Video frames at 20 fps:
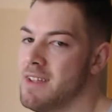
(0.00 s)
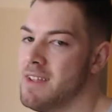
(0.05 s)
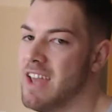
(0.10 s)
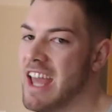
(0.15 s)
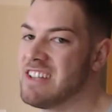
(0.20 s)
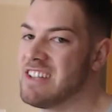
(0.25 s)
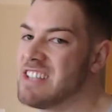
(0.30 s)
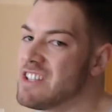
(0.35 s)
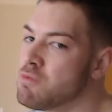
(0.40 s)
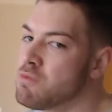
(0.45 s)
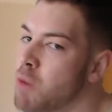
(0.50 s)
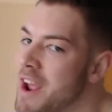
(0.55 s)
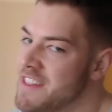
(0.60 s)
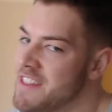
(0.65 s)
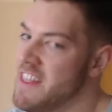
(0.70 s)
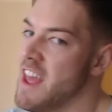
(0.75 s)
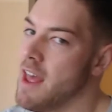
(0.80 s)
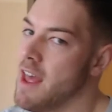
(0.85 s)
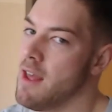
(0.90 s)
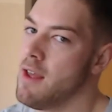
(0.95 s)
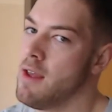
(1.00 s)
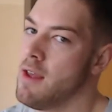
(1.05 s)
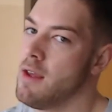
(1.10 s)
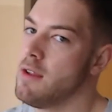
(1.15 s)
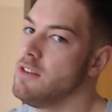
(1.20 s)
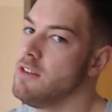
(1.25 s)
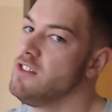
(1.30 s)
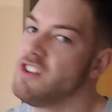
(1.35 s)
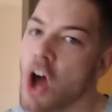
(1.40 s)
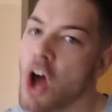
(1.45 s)
It says right there,
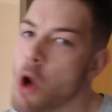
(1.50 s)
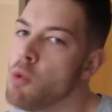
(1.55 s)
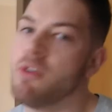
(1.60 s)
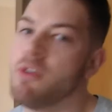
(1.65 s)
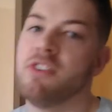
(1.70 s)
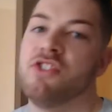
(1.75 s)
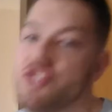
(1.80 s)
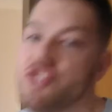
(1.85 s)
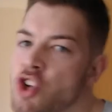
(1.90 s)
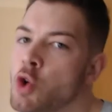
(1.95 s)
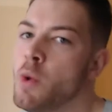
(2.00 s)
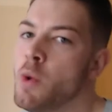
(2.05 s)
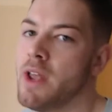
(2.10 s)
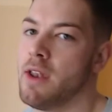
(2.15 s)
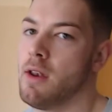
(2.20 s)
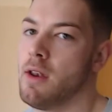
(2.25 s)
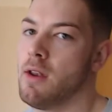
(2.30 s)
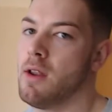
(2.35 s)
don't do it.